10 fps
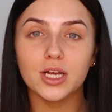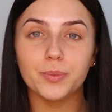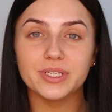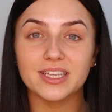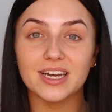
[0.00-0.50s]

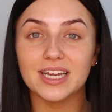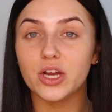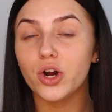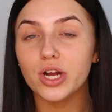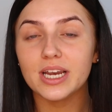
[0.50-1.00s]

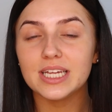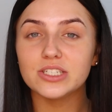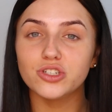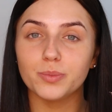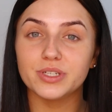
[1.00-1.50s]
particularly oily,
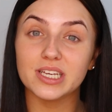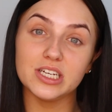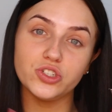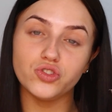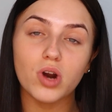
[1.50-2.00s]
it's not
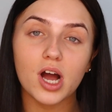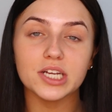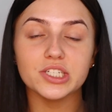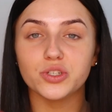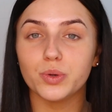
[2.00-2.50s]
particularly
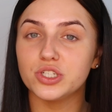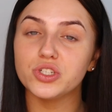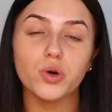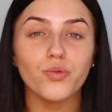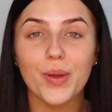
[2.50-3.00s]
dry, so it's
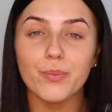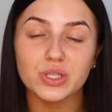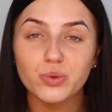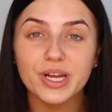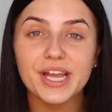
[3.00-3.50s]
just sort of in
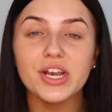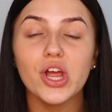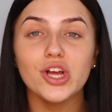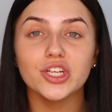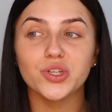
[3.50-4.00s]
between.
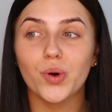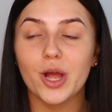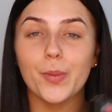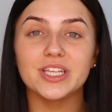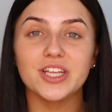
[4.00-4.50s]
So
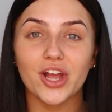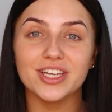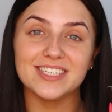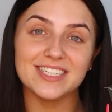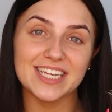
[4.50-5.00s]
I'm excited
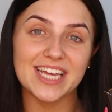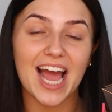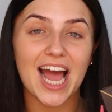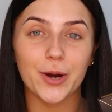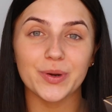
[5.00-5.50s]
to see
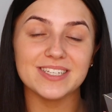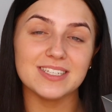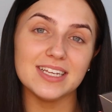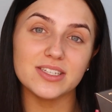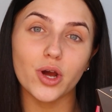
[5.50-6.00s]
how it
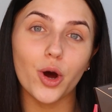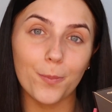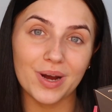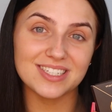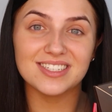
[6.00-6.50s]
sits
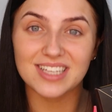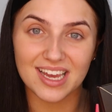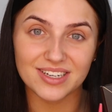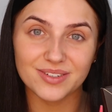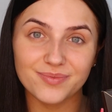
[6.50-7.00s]
on my
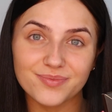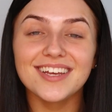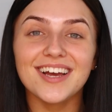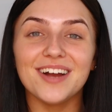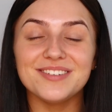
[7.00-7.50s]
skin.
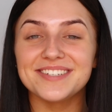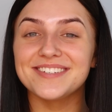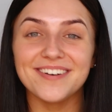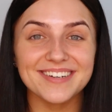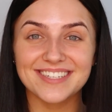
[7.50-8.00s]
I'm just
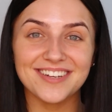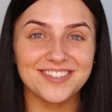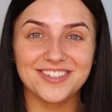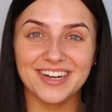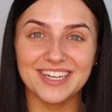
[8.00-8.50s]
so excited
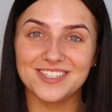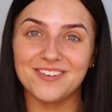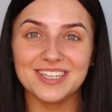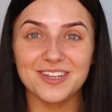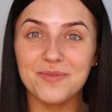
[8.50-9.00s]
to try it, so
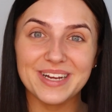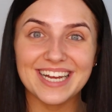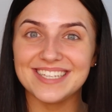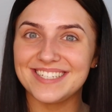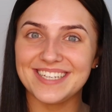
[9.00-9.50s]
let's open
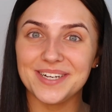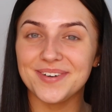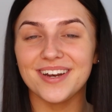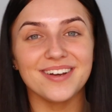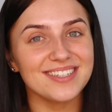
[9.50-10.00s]
it and see
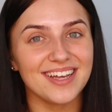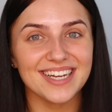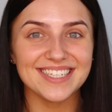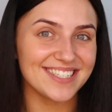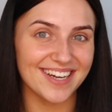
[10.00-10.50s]
what it looks
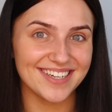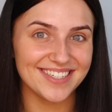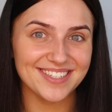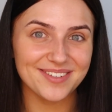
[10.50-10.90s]
like inside.